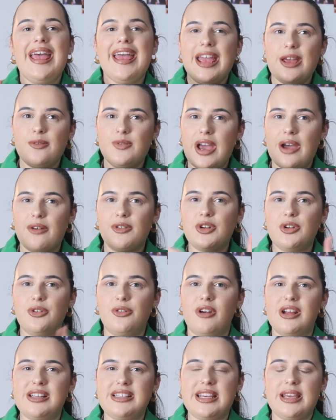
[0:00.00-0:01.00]
If you haven't
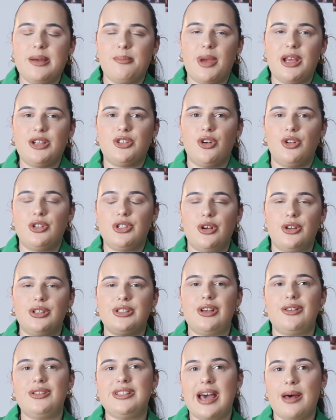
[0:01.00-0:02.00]
already, make sure to
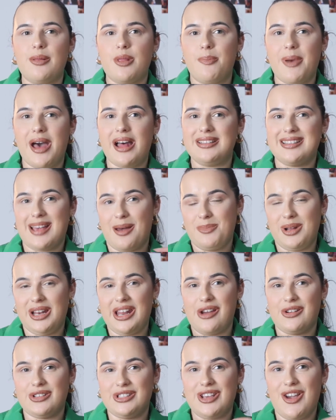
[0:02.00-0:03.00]
also tap the bell down
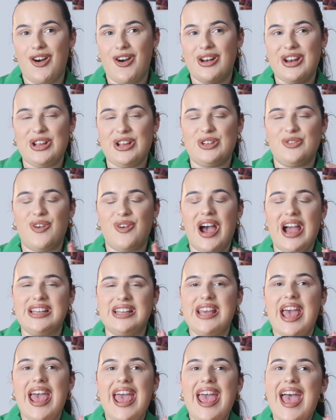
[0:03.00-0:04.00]
below so you are notified